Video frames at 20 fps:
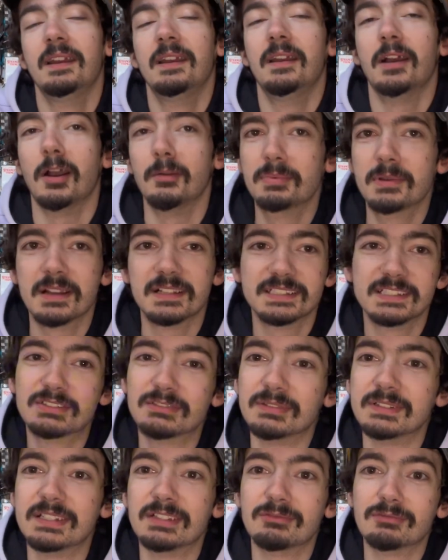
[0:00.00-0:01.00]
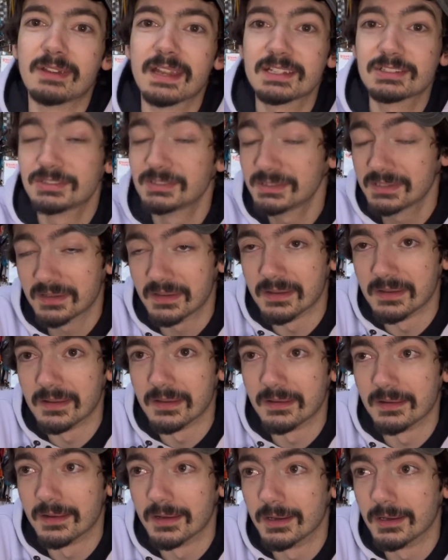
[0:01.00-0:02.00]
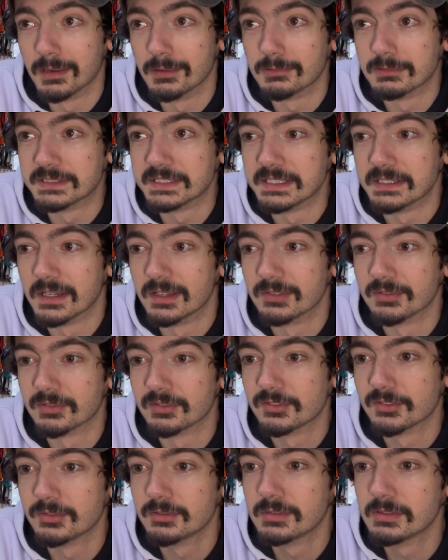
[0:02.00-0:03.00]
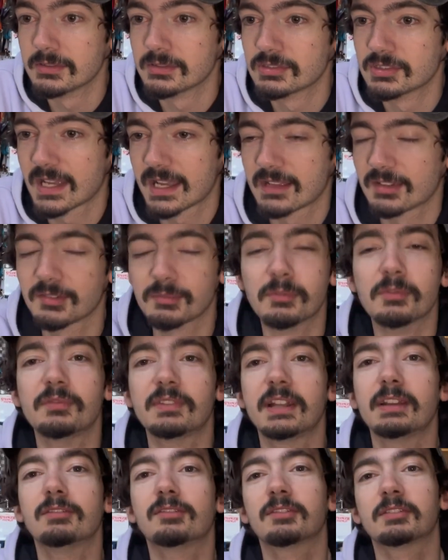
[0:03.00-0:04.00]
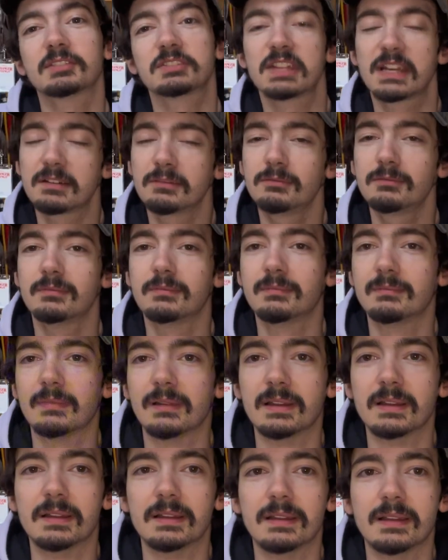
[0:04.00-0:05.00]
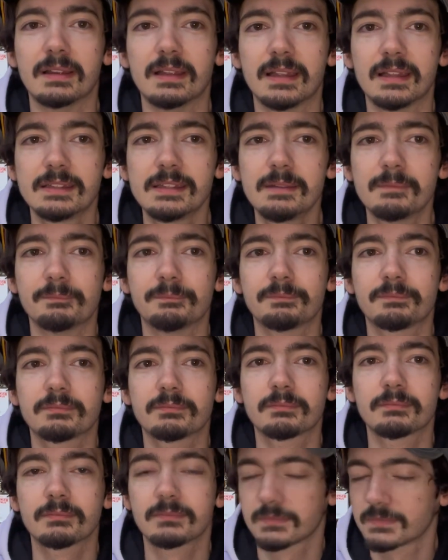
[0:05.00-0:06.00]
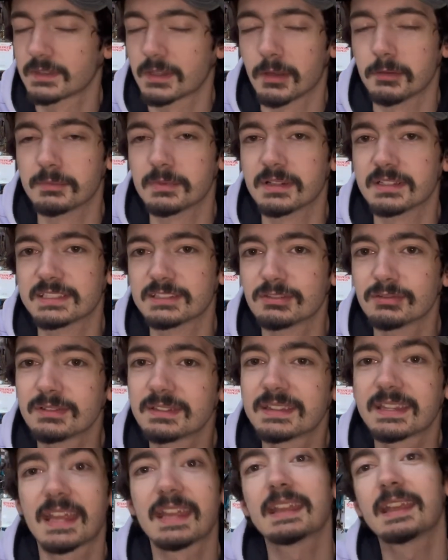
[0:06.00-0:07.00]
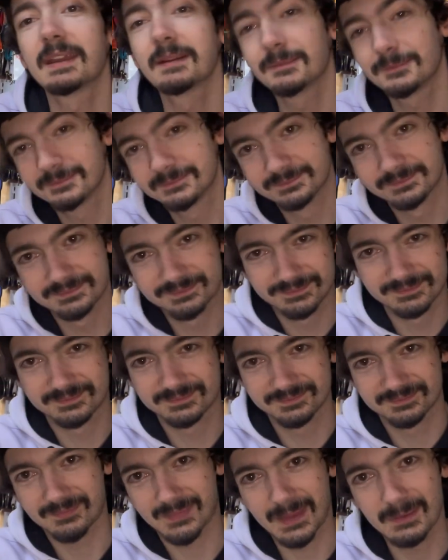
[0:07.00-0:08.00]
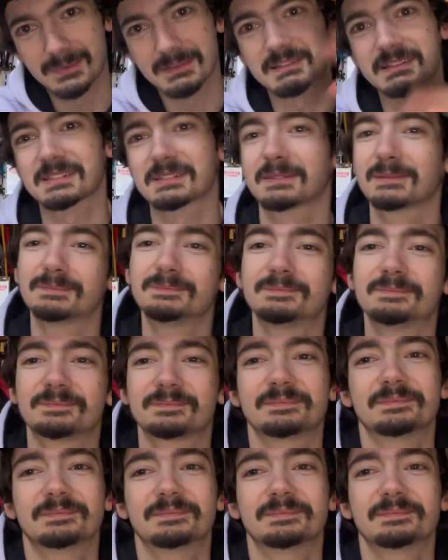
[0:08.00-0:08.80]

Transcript: hope you guys enjoyed this reaction. Uh, I'll see you guys very soon. You can check out some more videos on the channel. Uh, and yeah, hope you guys enjoyed. Take care. Peace.